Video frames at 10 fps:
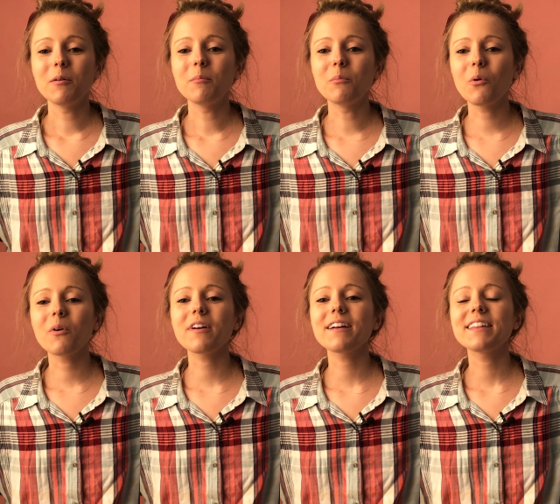
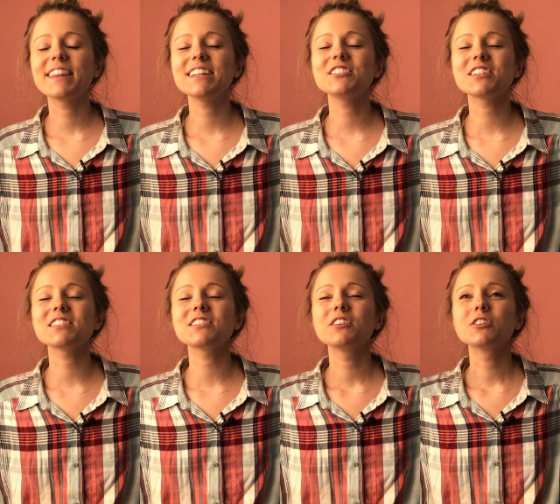more than
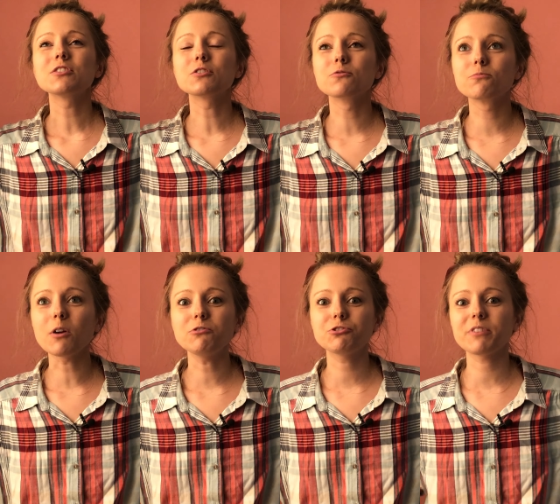just
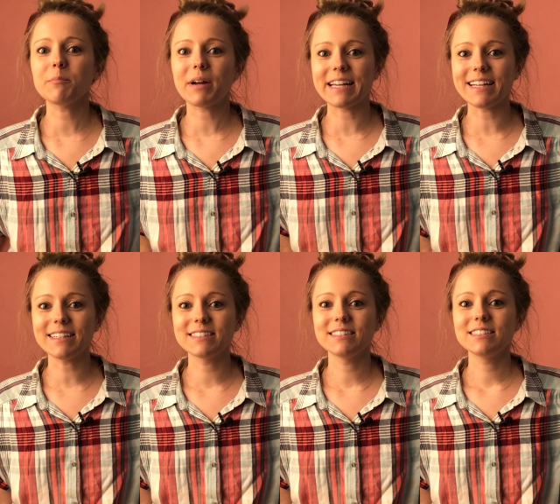grocery money.
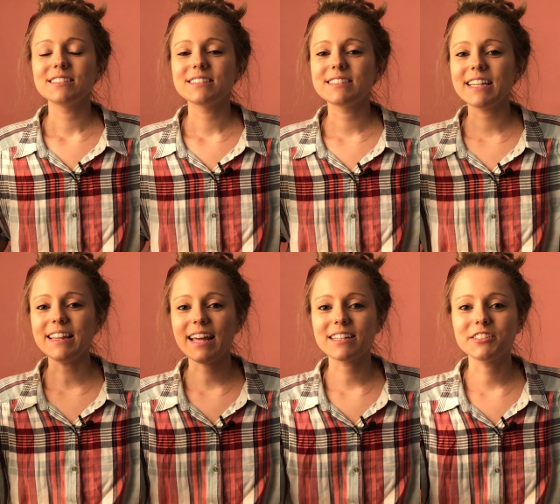Say
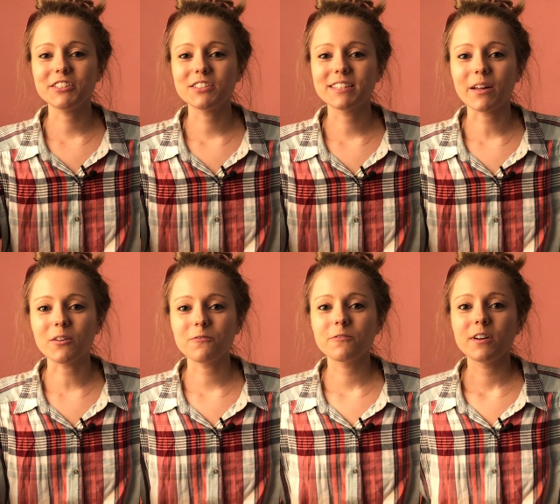that to
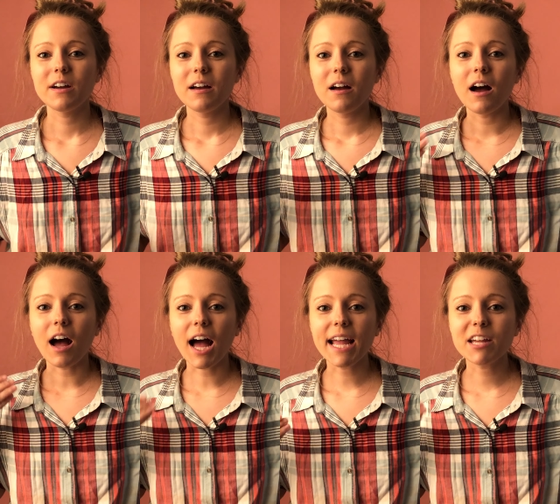yourself.
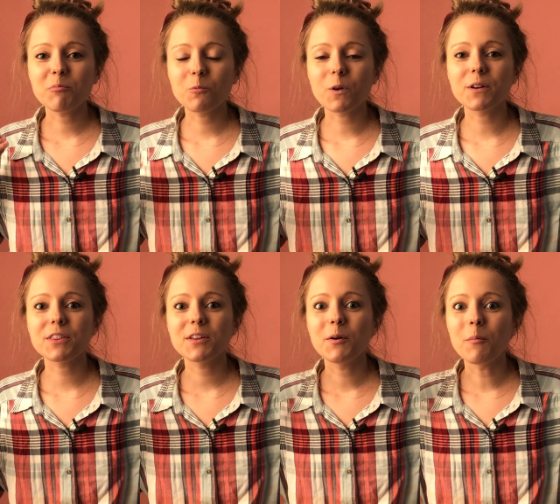I am
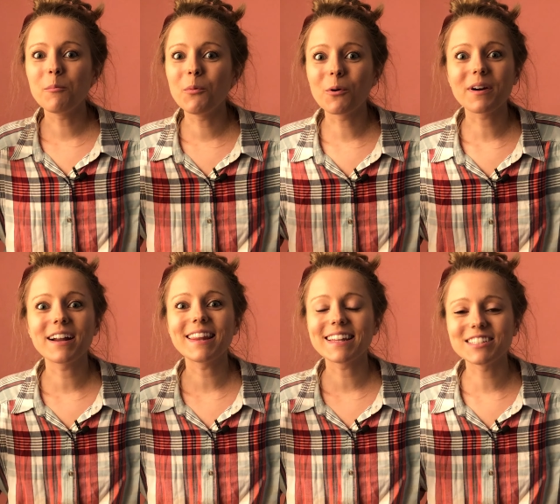worth
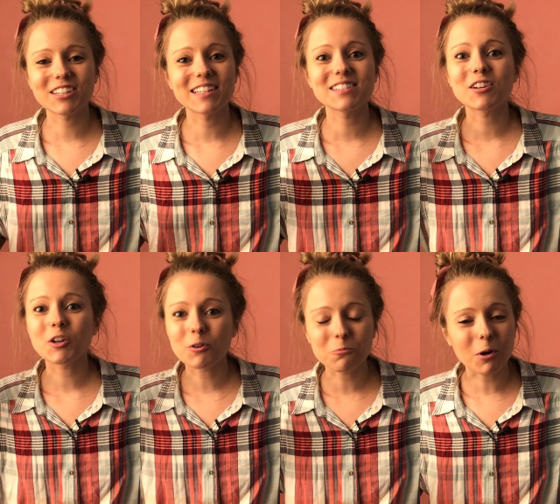more than just
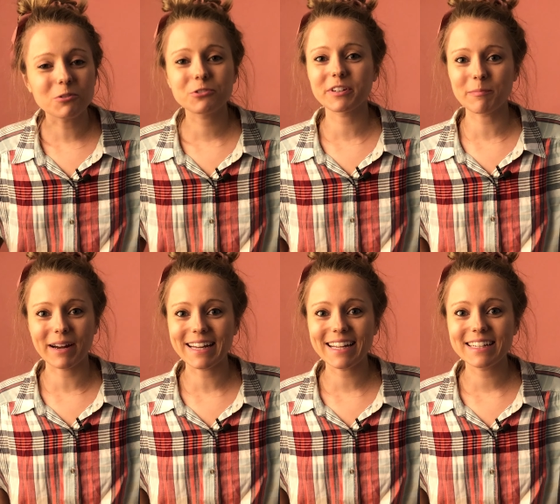grocery
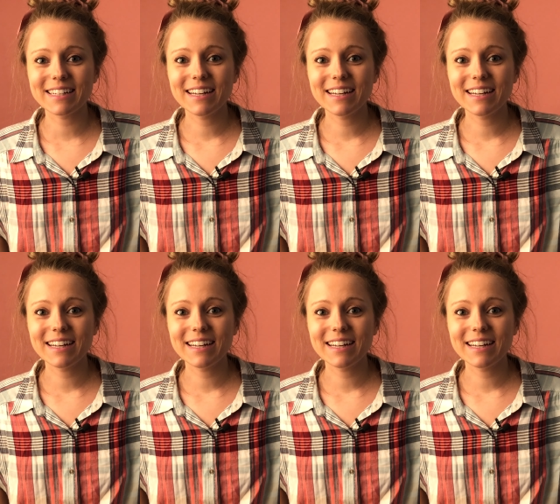money.